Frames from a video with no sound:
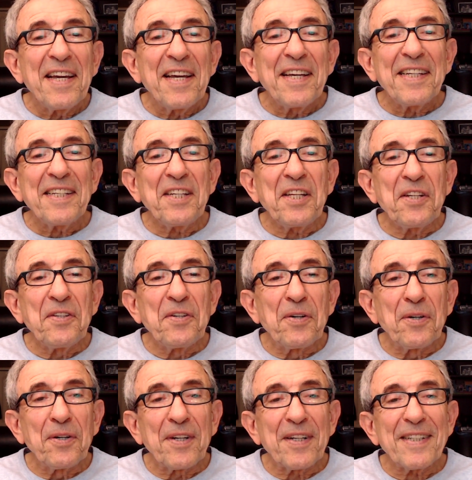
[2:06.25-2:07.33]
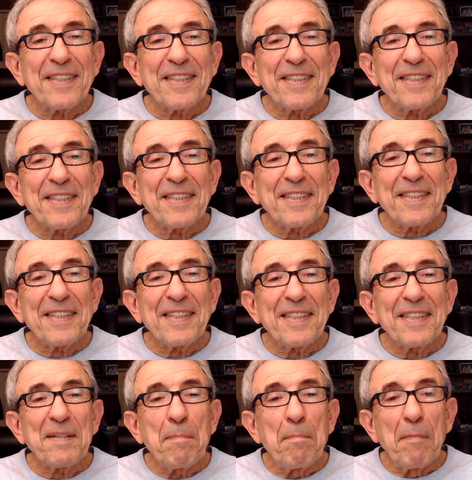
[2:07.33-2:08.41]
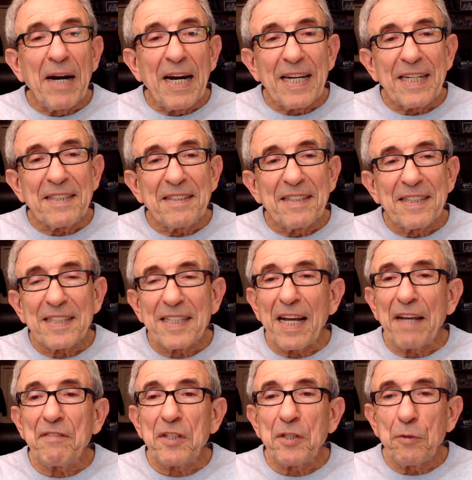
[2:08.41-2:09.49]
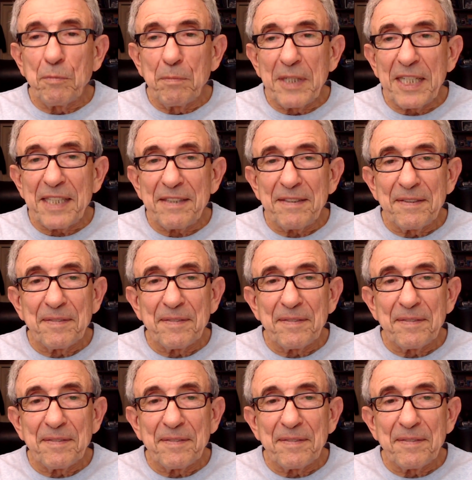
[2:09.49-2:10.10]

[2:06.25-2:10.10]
in your mind, driving you mad.